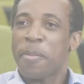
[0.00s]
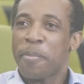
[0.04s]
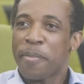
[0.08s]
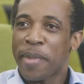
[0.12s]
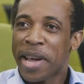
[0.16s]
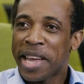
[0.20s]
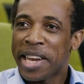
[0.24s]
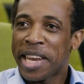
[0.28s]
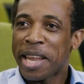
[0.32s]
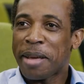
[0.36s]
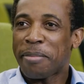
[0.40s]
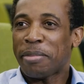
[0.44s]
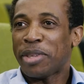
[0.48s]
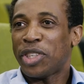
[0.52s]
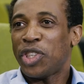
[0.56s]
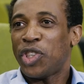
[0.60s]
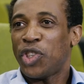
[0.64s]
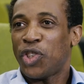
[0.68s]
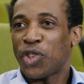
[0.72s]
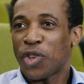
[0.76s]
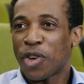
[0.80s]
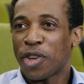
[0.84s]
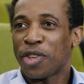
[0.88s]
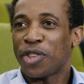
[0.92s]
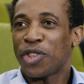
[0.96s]
My name is
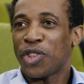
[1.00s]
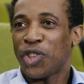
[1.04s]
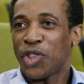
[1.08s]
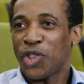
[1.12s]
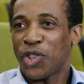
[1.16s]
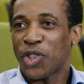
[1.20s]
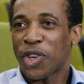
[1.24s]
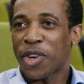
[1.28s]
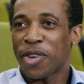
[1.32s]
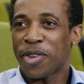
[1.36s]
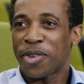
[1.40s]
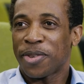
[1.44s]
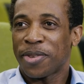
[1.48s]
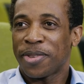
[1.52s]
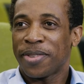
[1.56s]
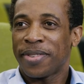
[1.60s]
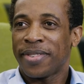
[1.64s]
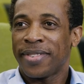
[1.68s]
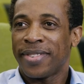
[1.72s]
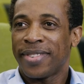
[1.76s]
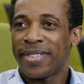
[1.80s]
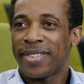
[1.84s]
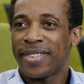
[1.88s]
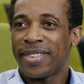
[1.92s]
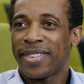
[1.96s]
John Njoku,
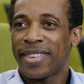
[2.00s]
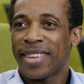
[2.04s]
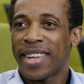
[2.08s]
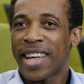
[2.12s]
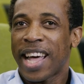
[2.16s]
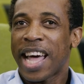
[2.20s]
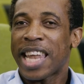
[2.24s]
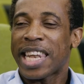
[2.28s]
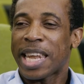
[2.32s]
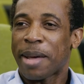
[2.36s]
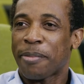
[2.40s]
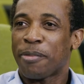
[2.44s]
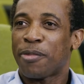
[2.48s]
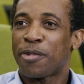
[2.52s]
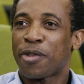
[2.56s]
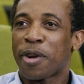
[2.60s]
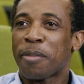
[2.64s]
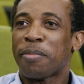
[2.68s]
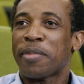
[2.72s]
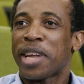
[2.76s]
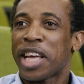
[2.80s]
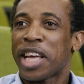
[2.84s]
and I'm from